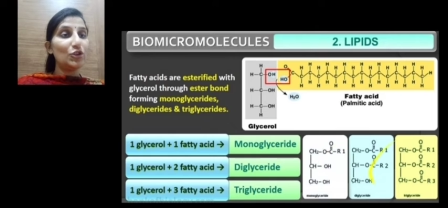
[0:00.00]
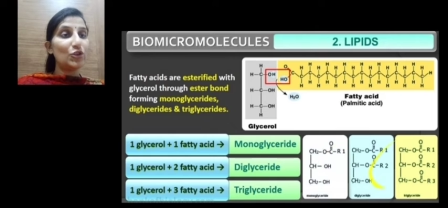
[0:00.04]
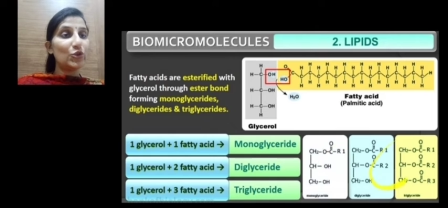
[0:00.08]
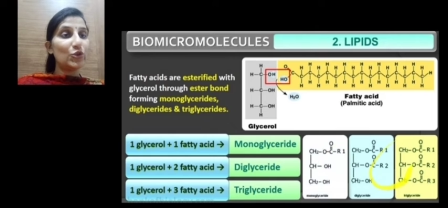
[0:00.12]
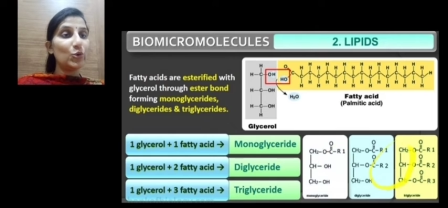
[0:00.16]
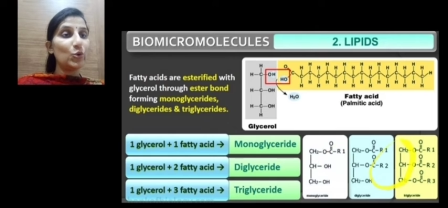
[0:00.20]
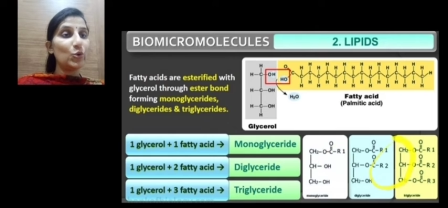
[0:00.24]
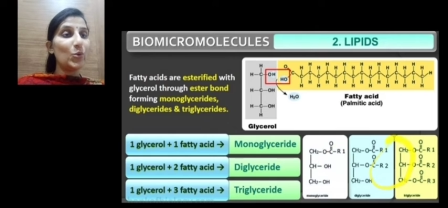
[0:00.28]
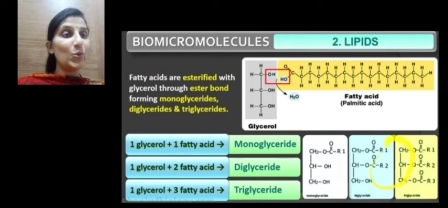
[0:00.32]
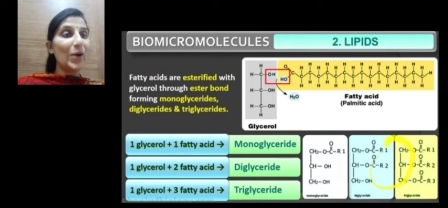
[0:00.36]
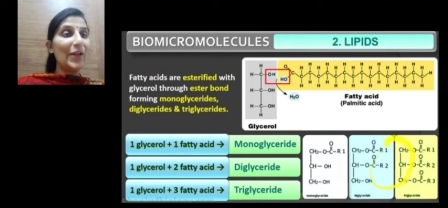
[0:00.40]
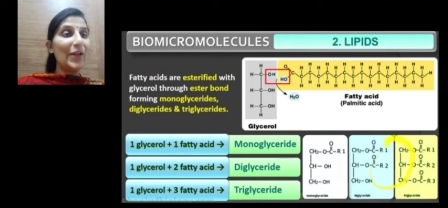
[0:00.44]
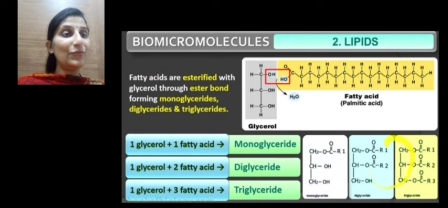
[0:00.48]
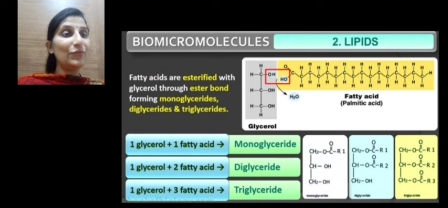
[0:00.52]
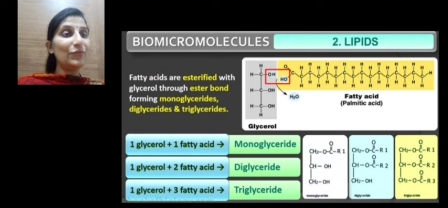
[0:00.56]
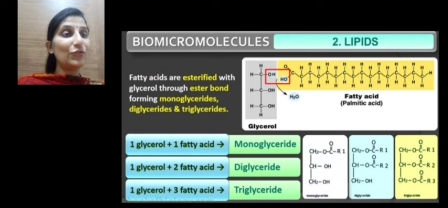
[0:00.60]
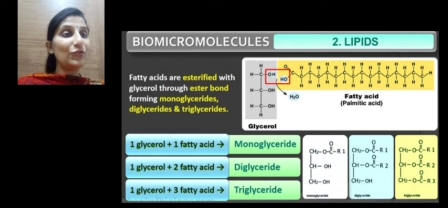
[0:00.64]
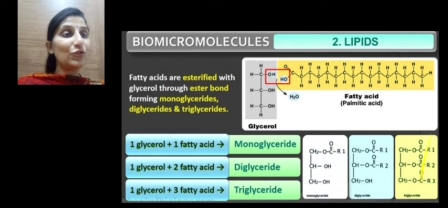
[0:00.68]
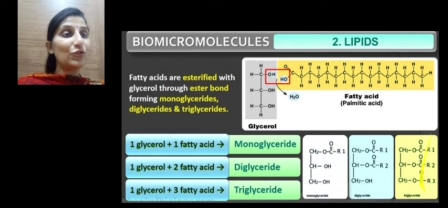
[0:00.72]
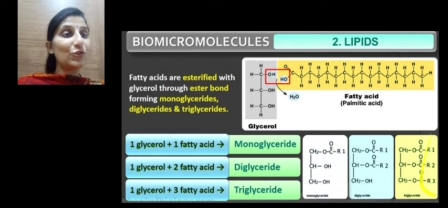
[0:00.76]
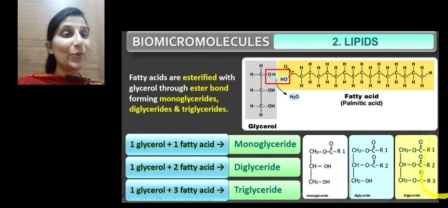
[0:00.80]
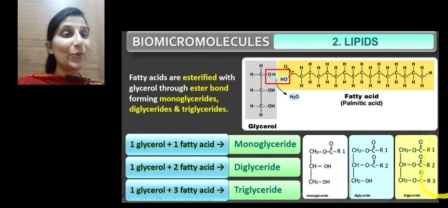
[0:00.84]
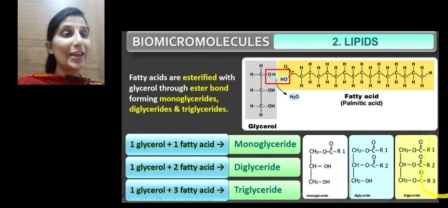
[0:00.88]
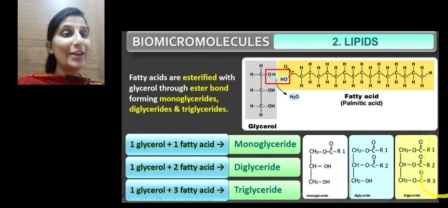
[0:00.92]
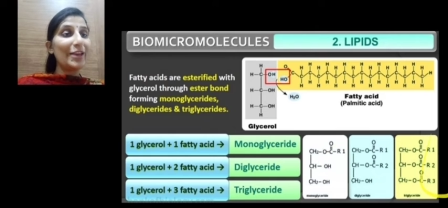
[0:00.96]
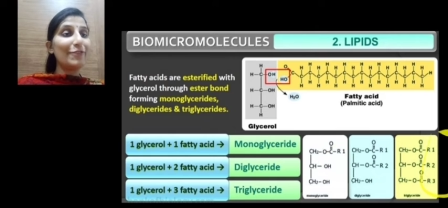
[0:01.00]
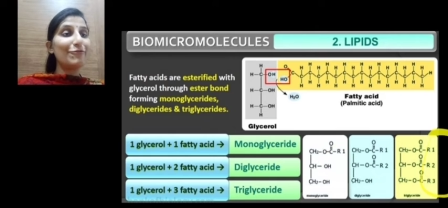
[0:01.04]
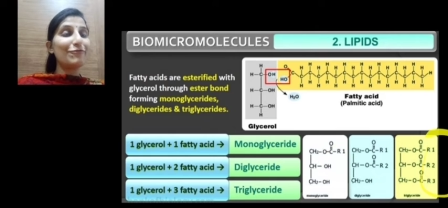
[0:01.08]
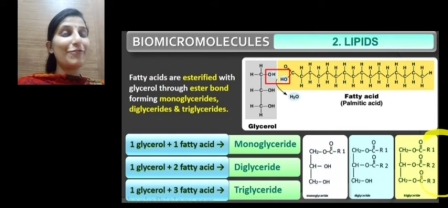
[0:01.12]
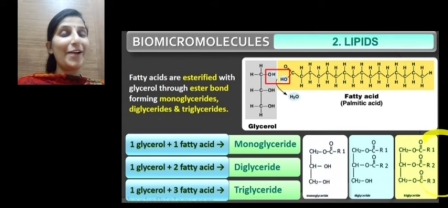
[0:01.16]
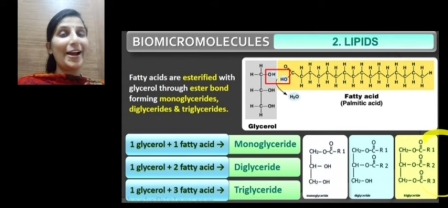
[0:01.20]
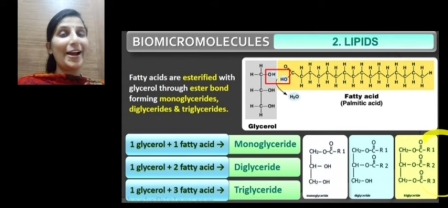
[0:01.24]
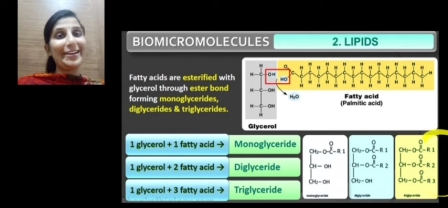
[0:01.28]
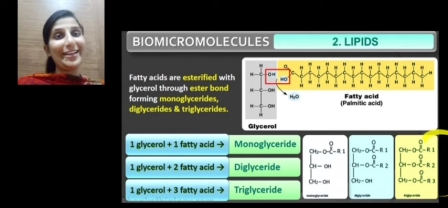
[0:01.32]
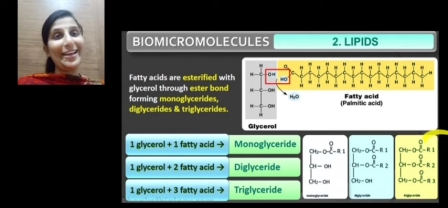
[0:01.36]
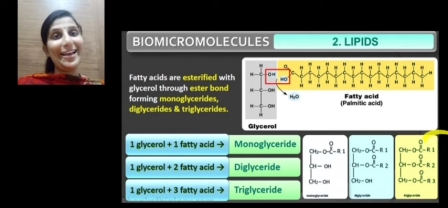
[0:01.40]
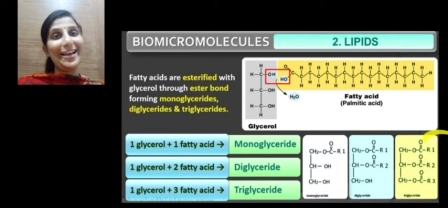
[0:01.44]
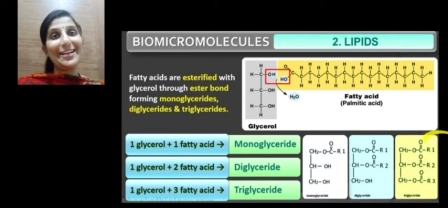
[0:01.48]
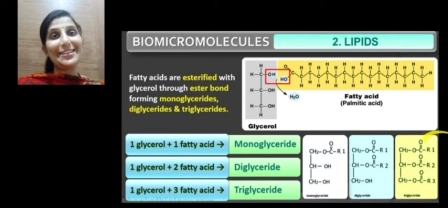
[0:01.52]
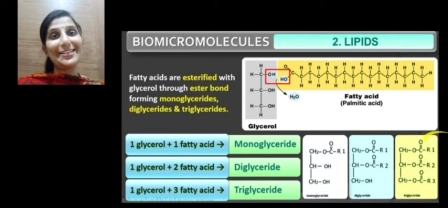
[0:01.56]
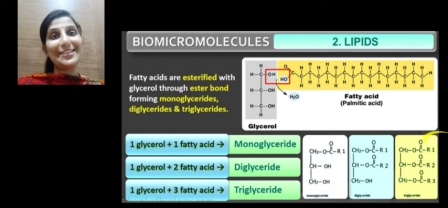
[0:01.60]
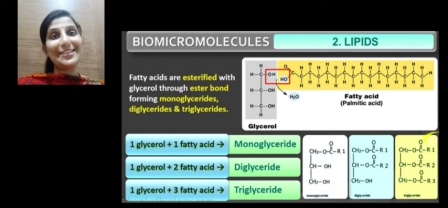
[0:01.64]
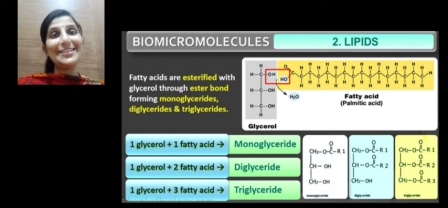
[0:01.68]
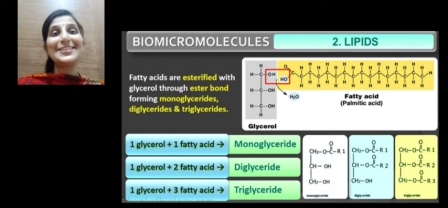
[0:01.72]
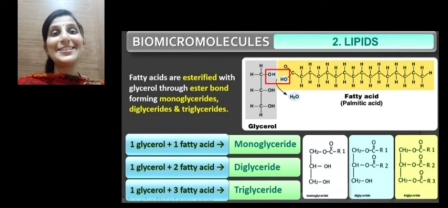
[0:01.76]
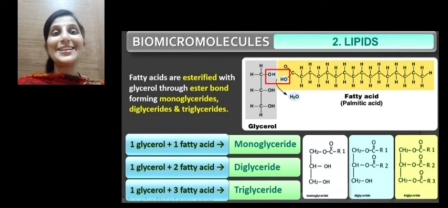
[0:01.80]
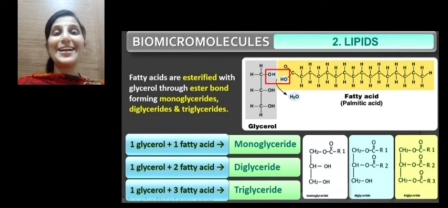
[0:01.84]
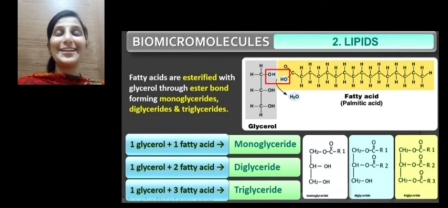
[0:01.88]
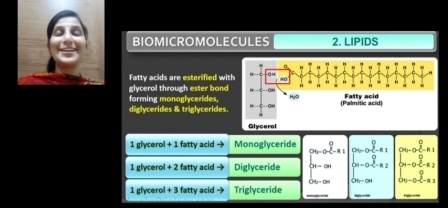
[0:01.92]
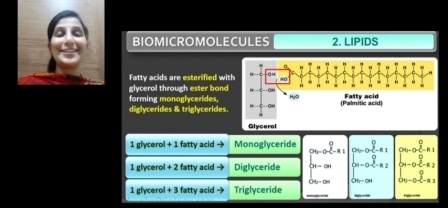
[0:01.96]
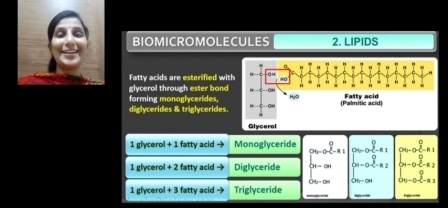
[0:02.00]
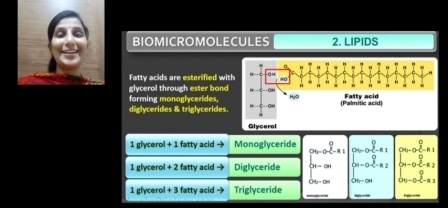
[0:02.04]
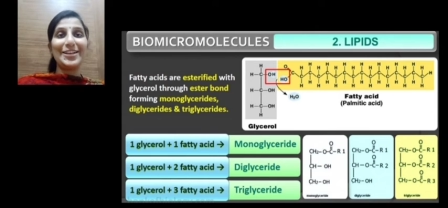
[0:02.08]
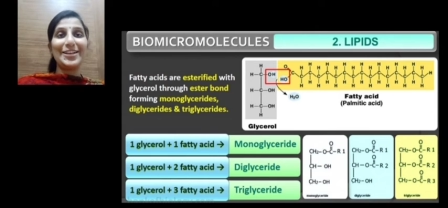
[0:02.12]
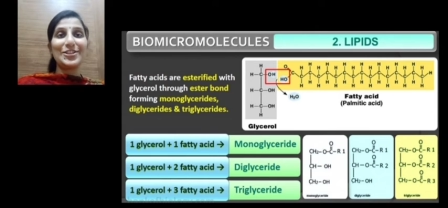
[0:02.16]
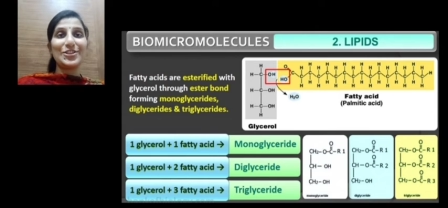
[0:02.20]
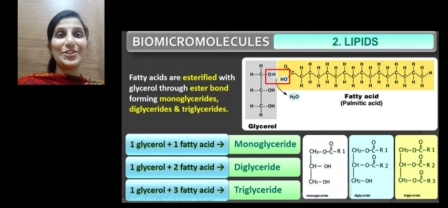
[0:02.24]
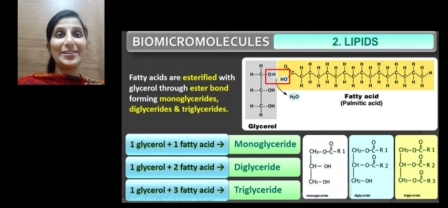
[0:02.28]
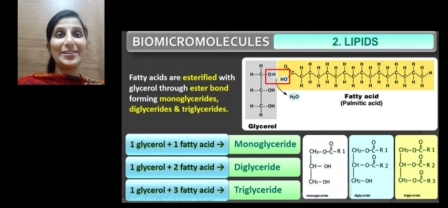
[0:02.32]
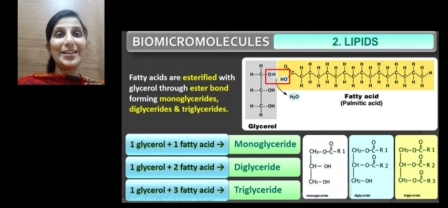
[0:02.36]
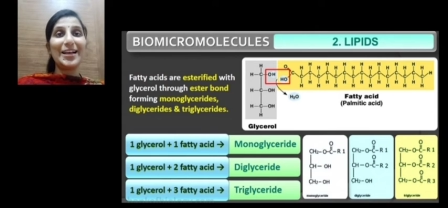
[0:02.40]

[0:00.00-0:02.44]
2 and 3 fatty acids attached.